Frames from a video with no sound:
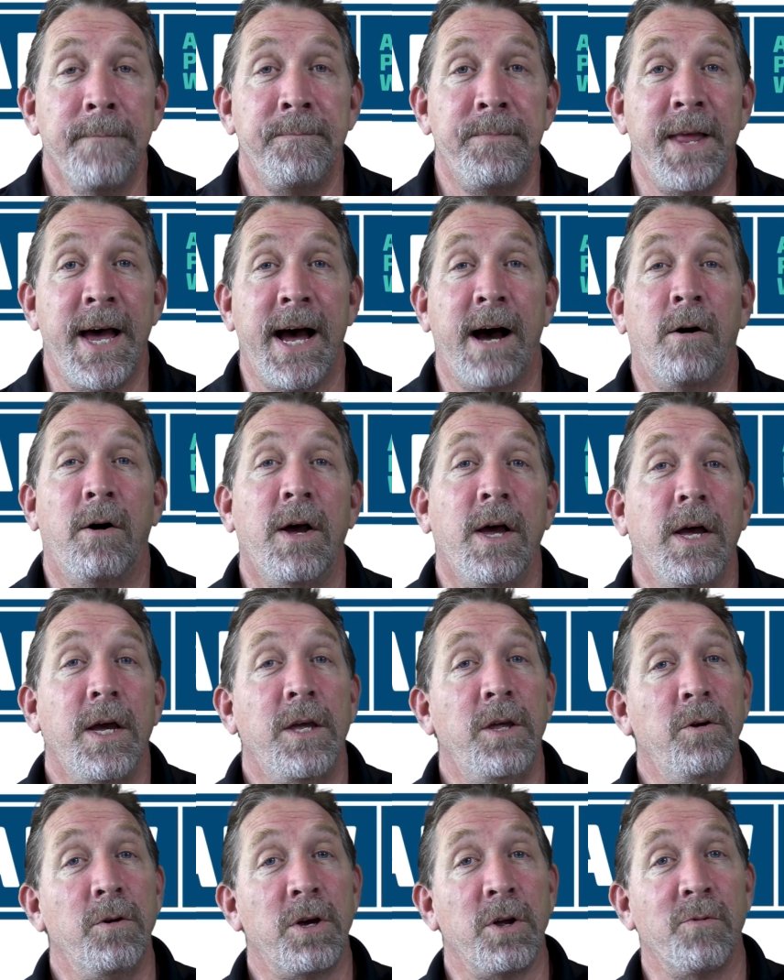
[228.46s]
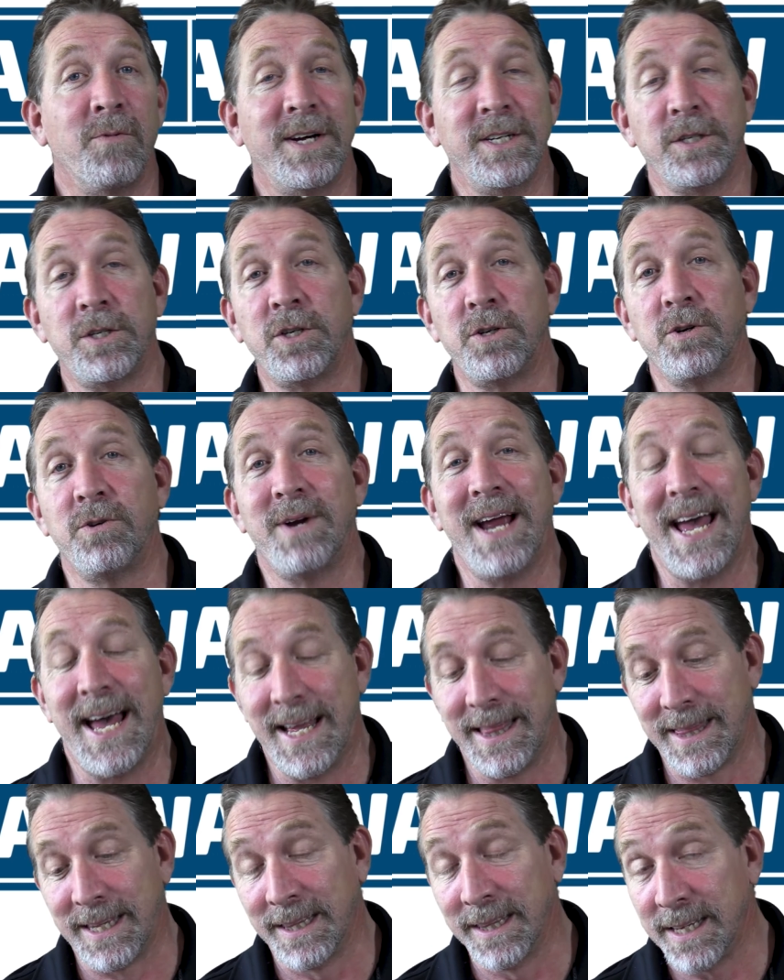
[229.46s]
Now, you can register
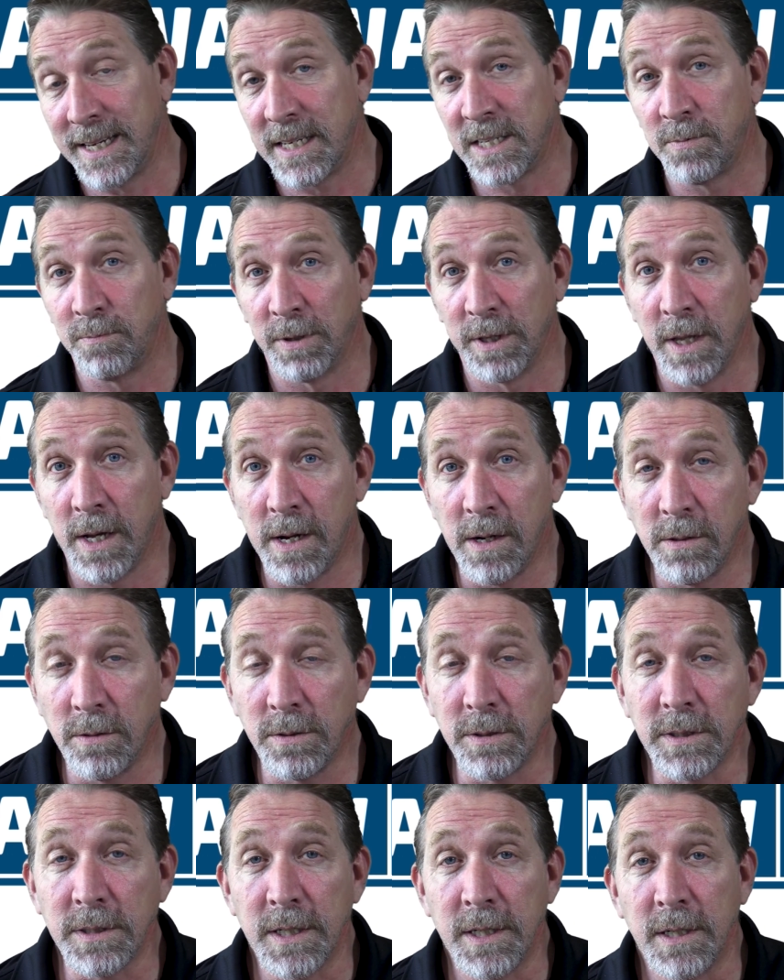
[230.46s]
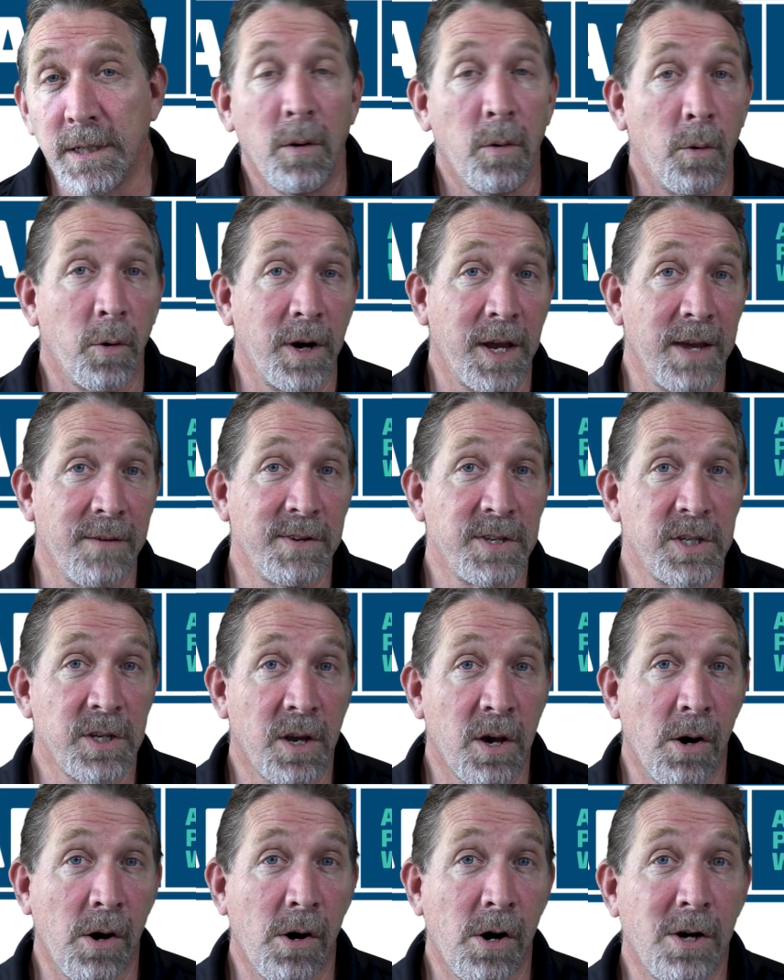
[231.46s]
at the links below or give us a
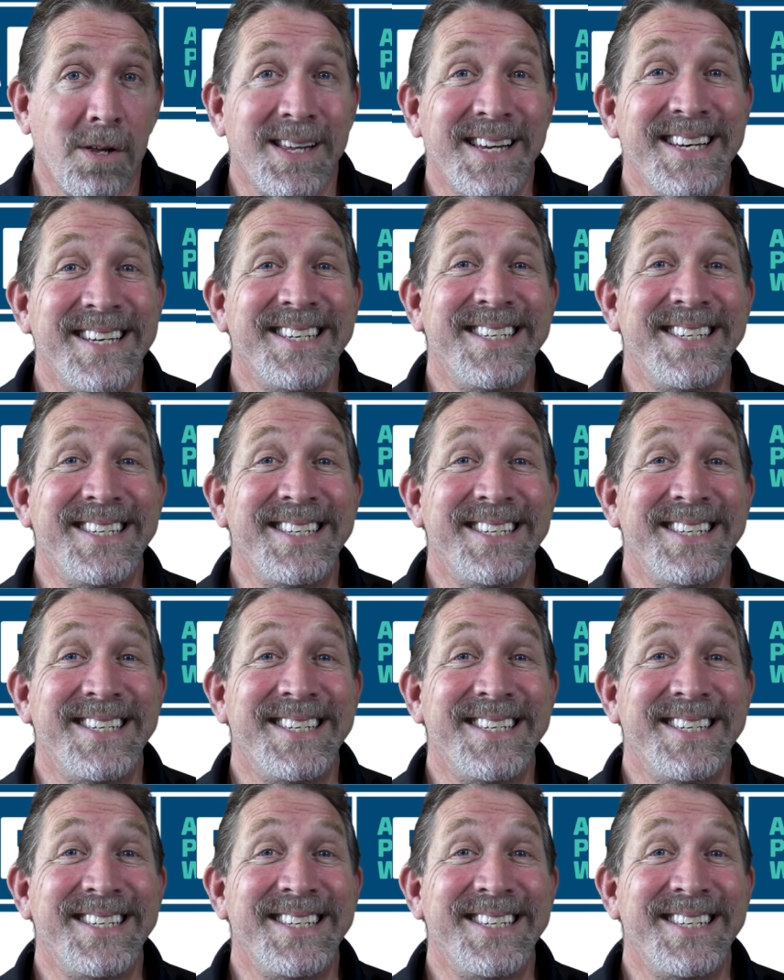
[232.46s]
call.